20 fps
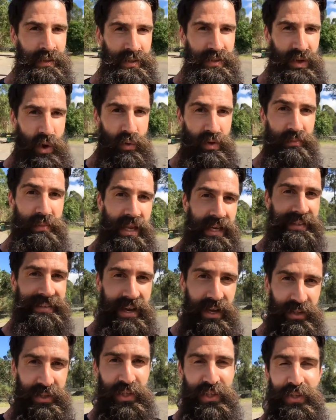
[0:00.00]
So we made it
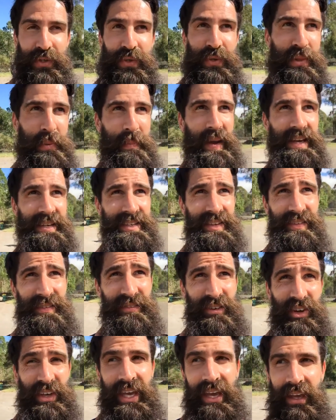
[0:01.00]
down to the base of the
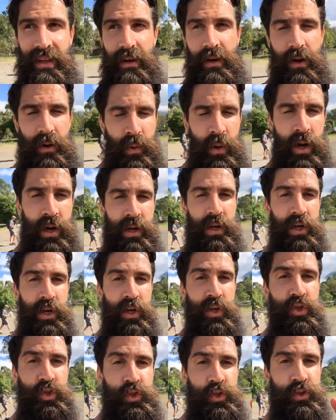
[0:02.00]
volcano.
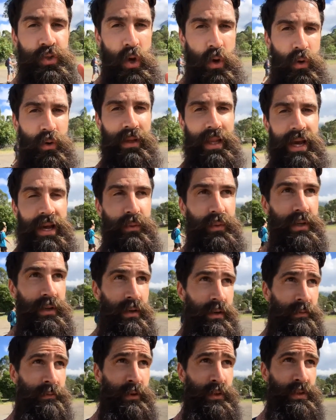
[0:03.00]
So glad we
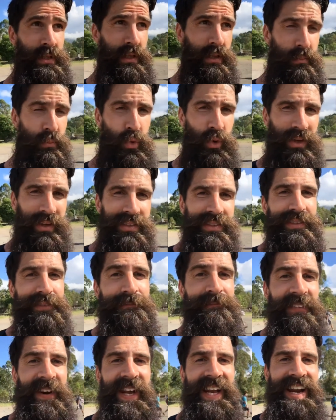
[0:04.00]
did it first thing in the morning because it's
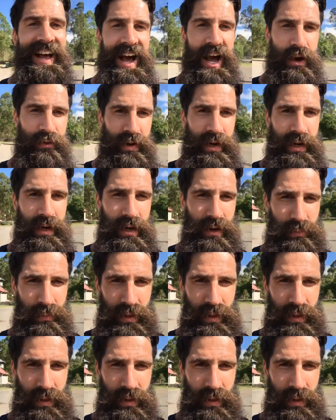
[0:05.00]
freaking hot right now.